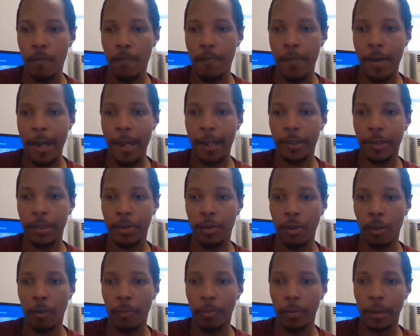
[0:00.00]

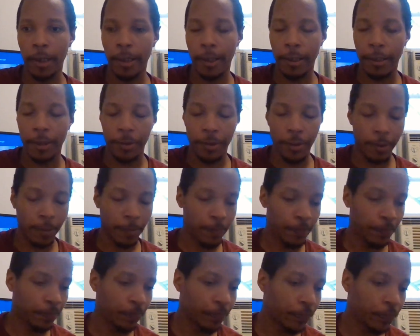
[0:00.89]
Max's old place
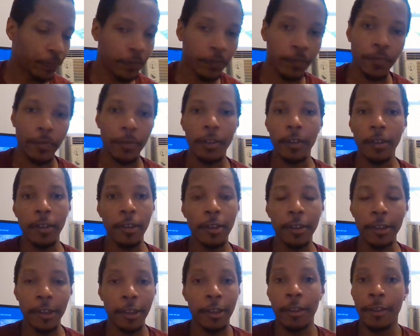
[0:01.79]

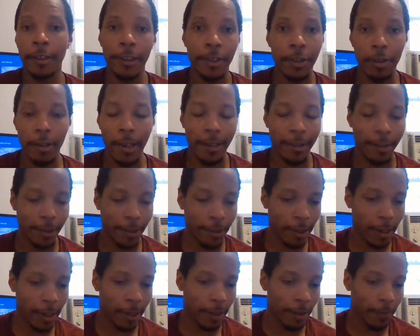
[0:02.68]
because you still had the
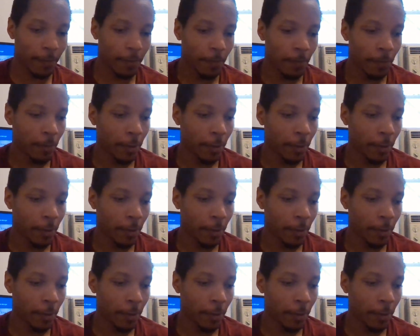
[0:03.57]
set,